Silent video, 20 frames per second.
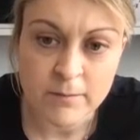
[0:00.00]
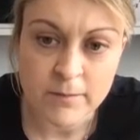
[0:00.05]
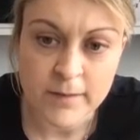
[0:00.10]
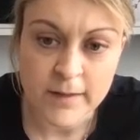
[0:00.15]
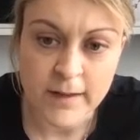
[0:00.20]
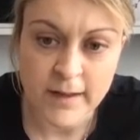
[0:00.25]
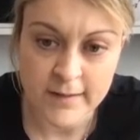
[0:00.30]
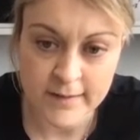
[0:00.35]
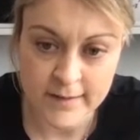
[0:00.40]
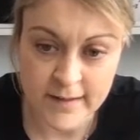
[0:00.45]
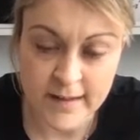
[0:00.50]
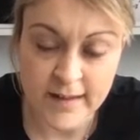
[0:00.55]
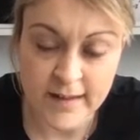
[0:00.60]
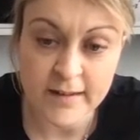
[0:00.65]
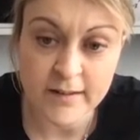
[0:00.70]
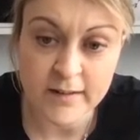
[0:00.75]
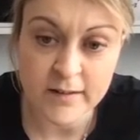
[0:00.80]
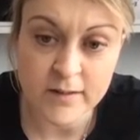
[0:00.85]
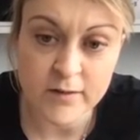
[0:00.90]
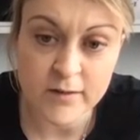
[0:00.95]
That's it,
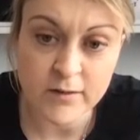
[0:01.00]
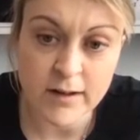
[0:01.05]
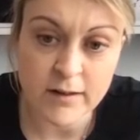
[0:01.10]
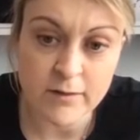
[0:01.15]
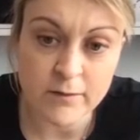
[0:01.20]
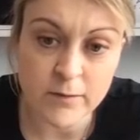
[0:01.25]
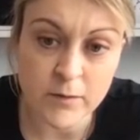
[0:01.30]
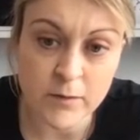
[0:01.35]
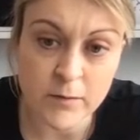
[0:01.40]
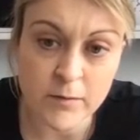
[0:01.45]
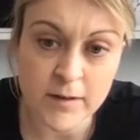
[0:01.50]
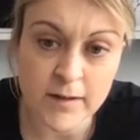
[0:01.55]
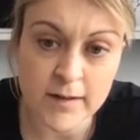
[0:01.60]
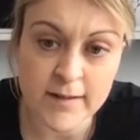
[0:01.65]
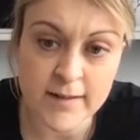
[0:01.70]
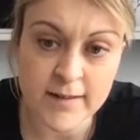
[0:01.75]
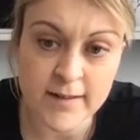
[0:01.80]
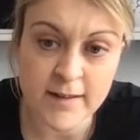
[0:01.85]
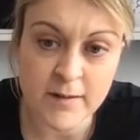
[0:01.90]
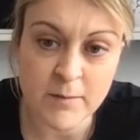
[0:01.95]
straight forwards.
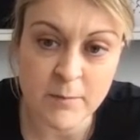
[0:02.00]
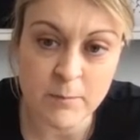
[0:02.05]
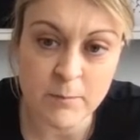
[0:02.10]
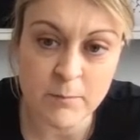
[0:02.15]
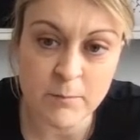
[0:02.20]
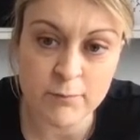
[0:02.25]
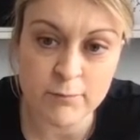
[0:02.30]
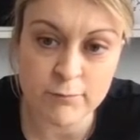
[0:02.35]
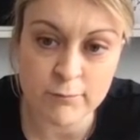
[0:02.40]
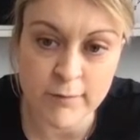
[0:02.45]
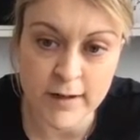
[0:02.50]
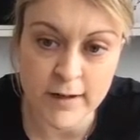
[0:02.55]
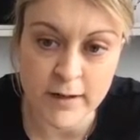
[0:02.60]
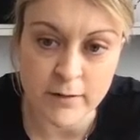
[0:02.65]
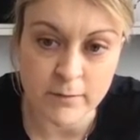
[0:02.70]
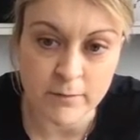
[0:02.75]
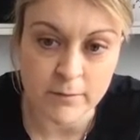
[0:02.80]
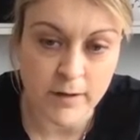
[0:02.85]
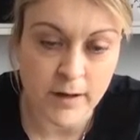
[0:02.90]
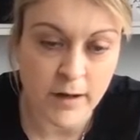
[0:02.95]
Brill.
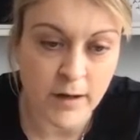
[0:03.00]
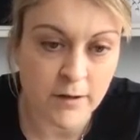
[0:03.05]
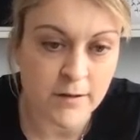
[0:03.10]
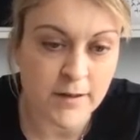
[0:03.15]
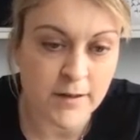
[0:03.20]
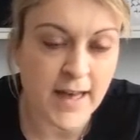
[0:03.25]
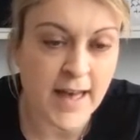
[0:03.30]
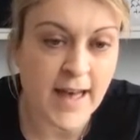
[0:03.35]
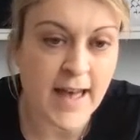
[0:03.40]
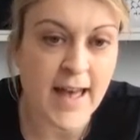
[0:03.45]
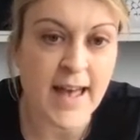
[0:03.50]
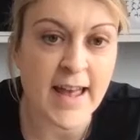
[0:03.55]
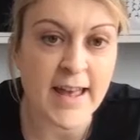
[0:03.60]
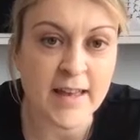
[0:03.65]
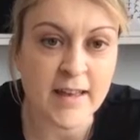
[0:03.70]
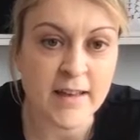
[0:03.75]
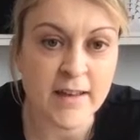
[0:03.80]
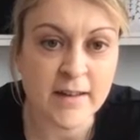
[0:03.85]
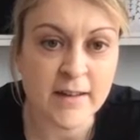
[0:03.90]
Okay.